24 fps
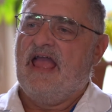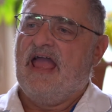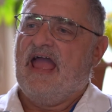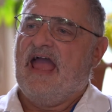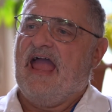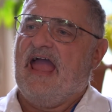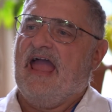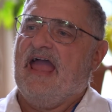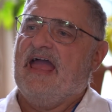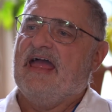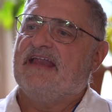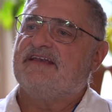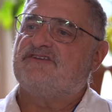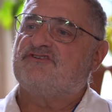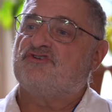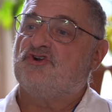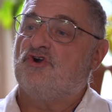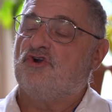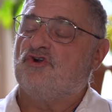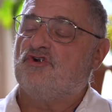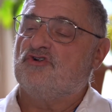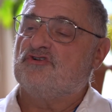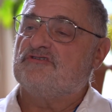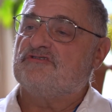and
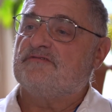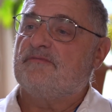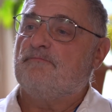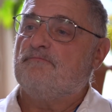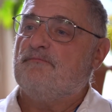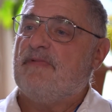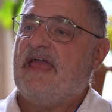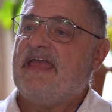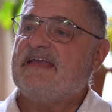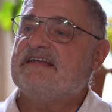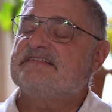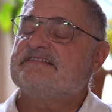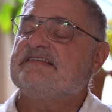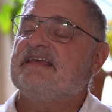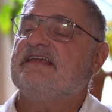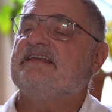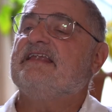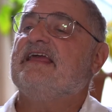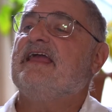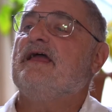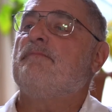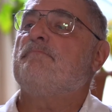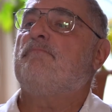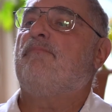makes
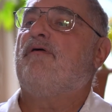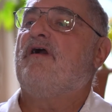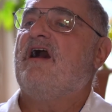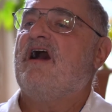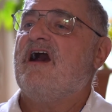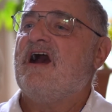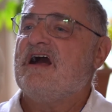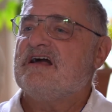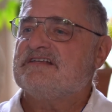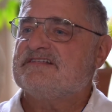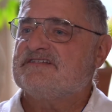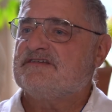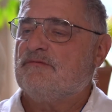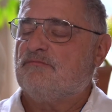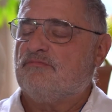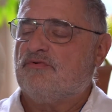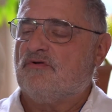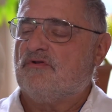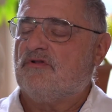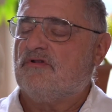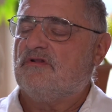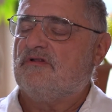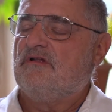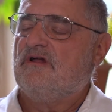it
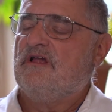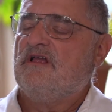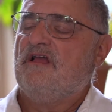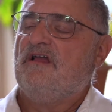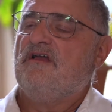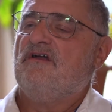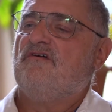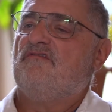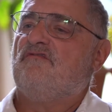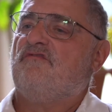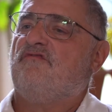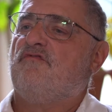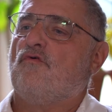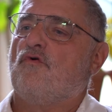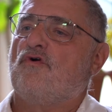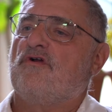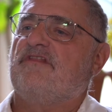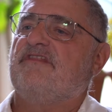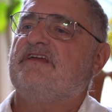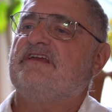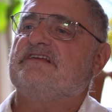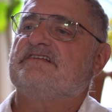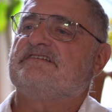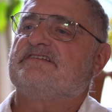impossible
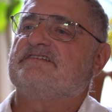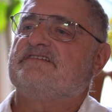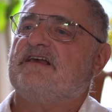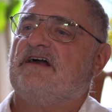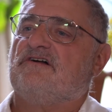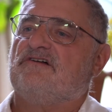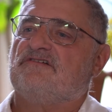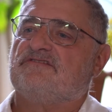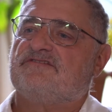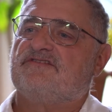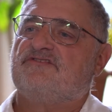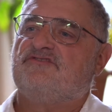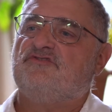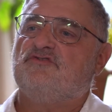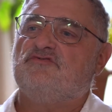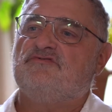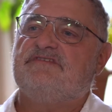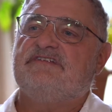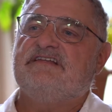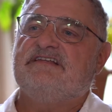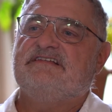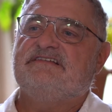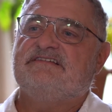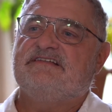for these cells to
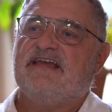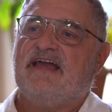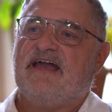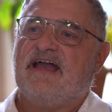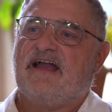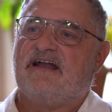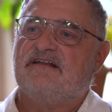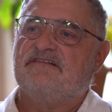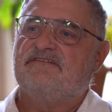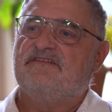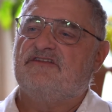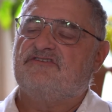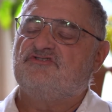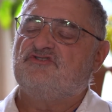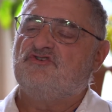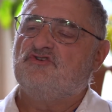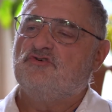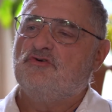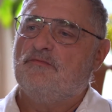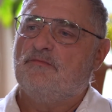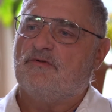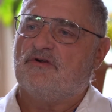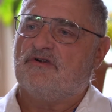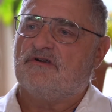detect the
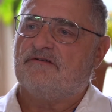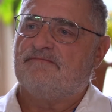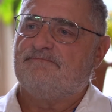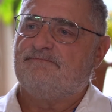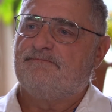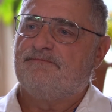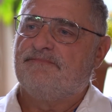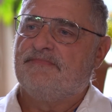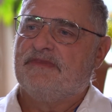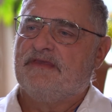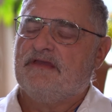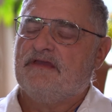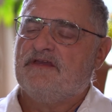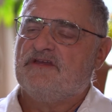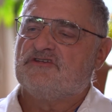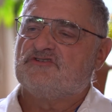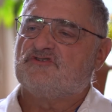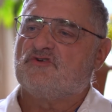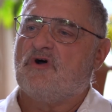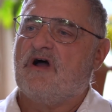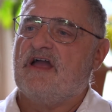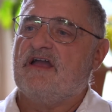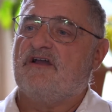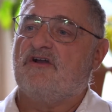tumor.
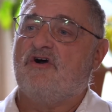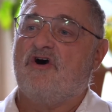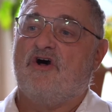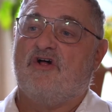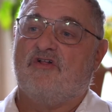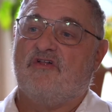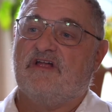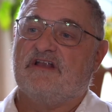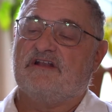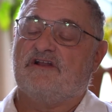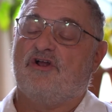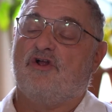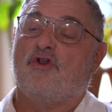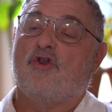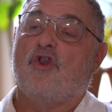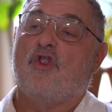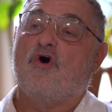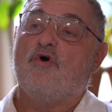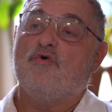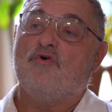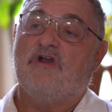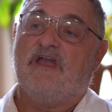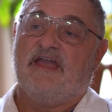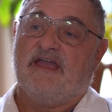So I call it
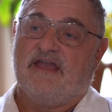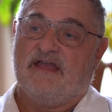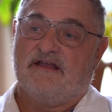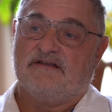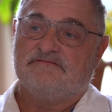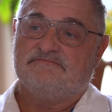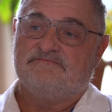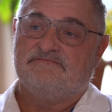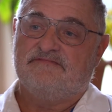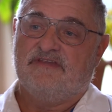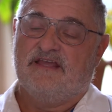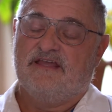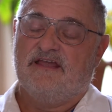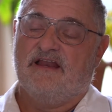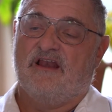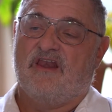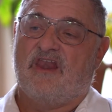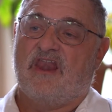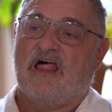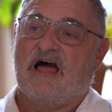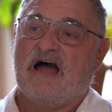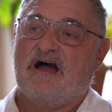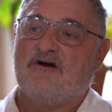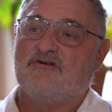cloaking. It
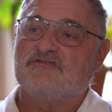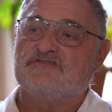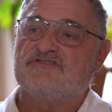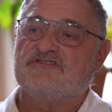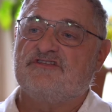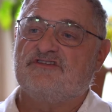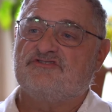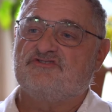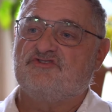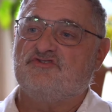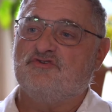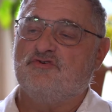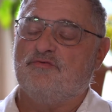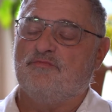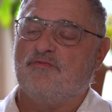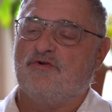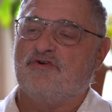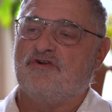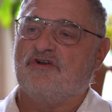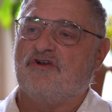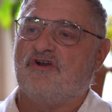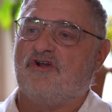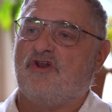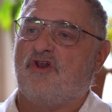allows the
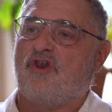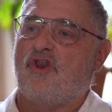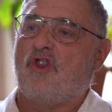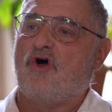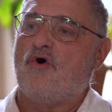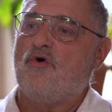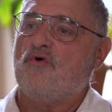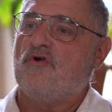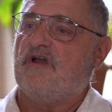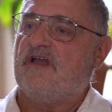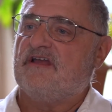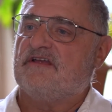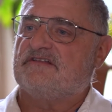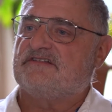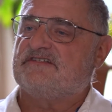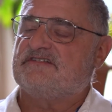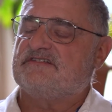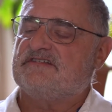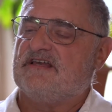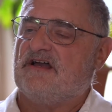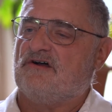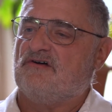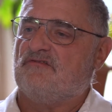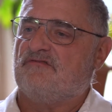tumor to cloak
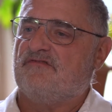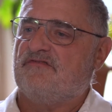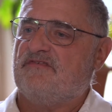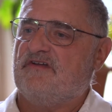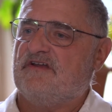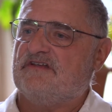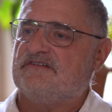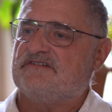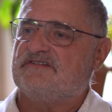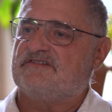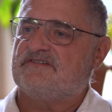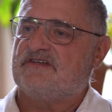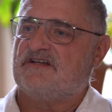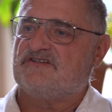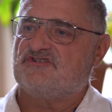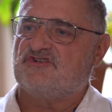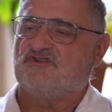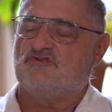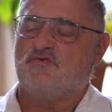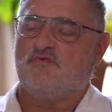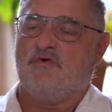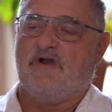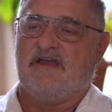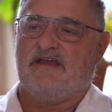itself in
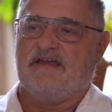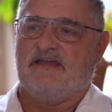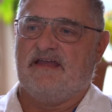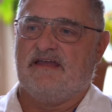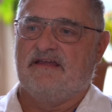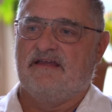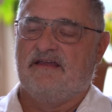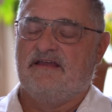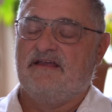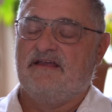such a way